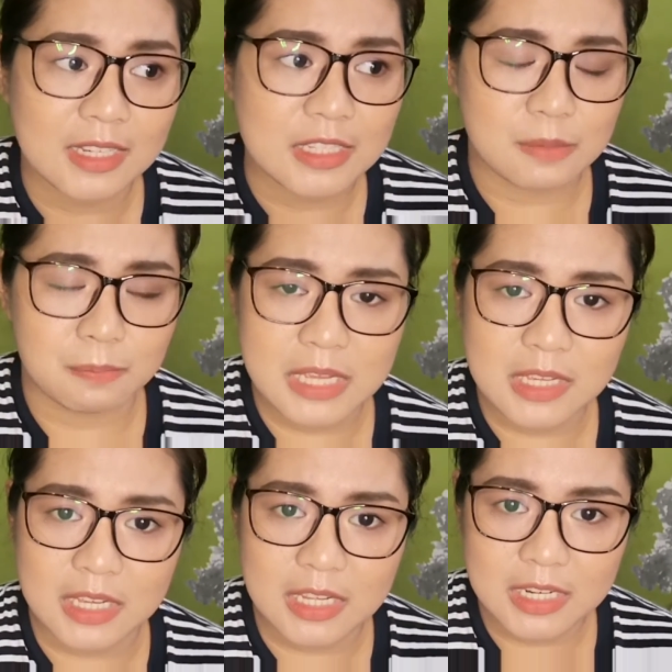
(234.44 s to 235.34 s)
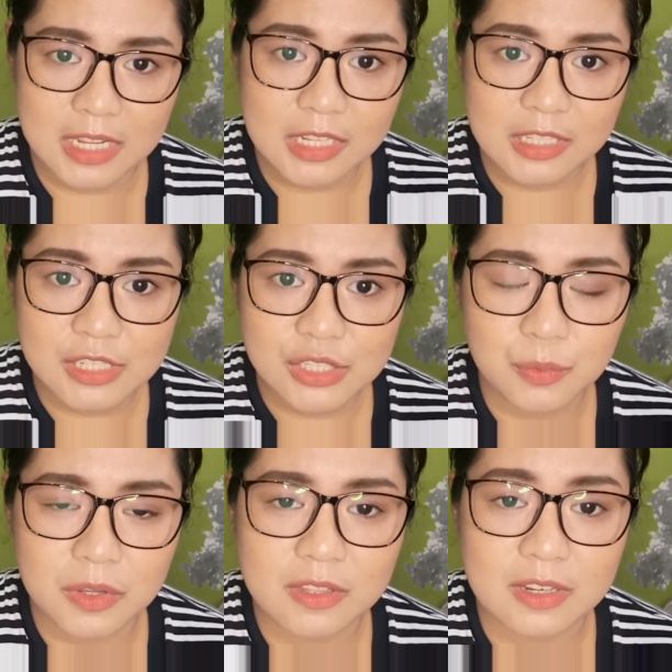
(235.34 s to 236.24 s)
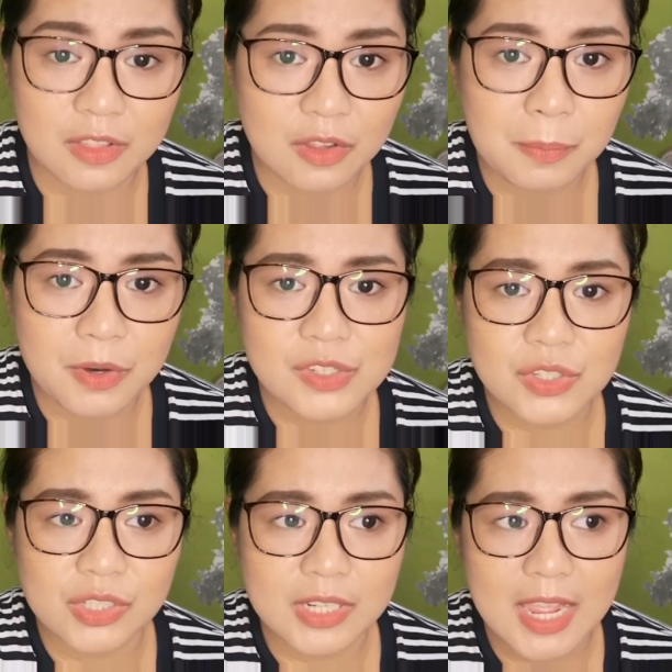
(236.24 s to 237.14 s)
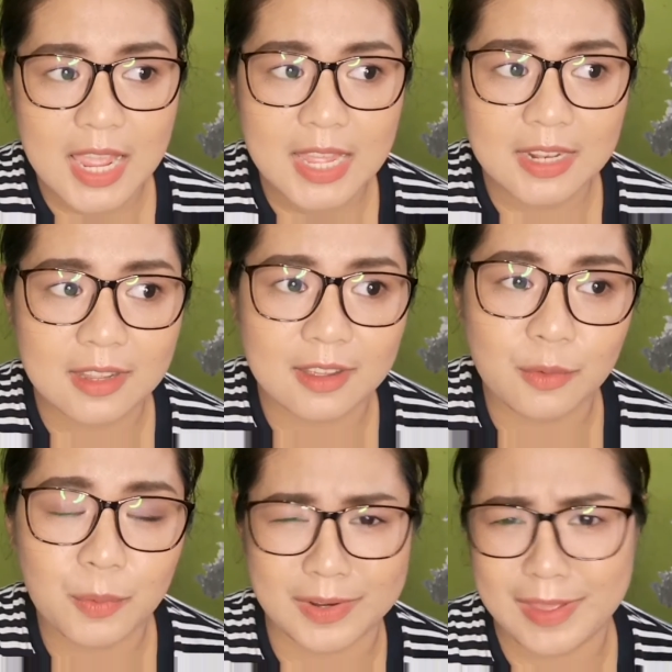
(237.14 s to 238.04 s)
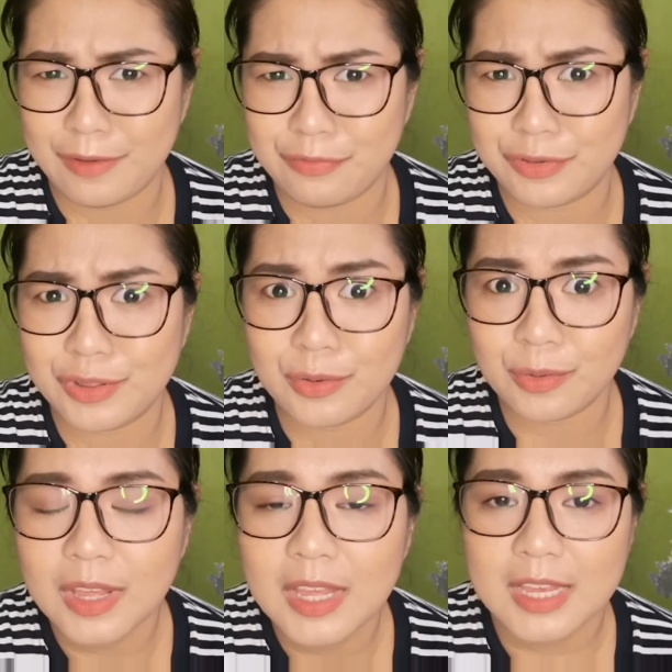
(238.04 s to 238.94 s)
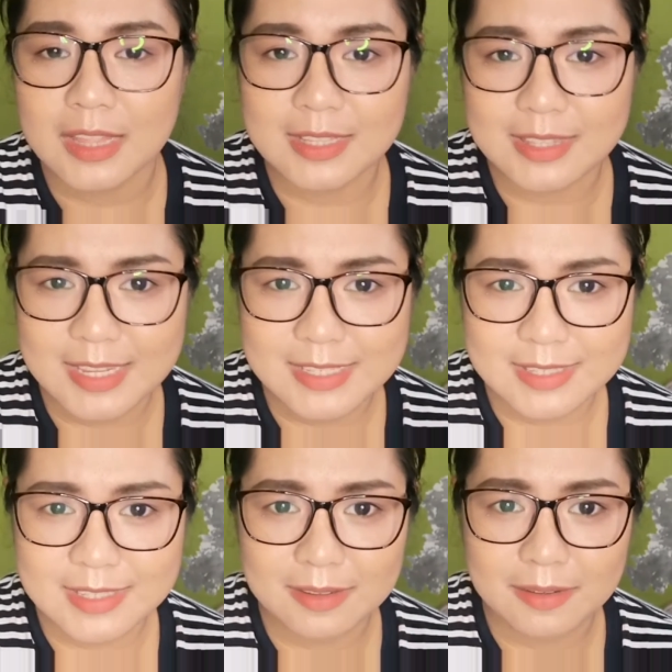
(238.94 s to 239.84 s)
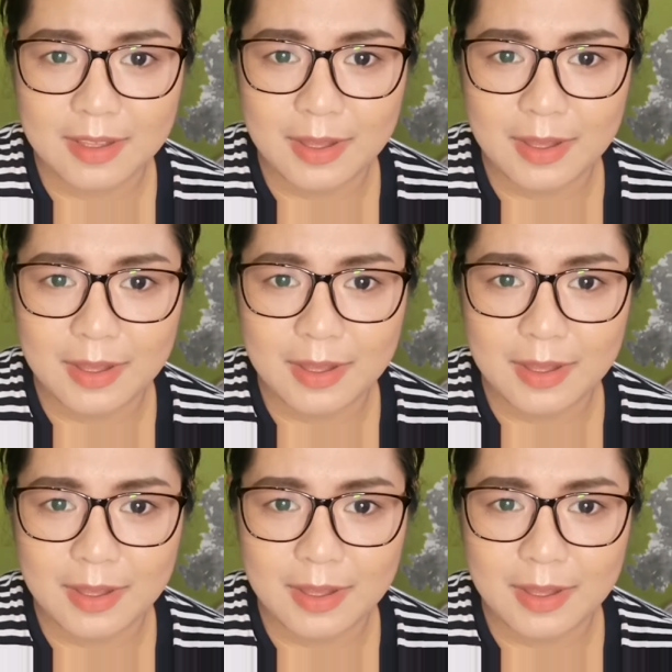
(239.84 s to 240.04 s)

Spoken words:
speak in English with another person, and what if, the test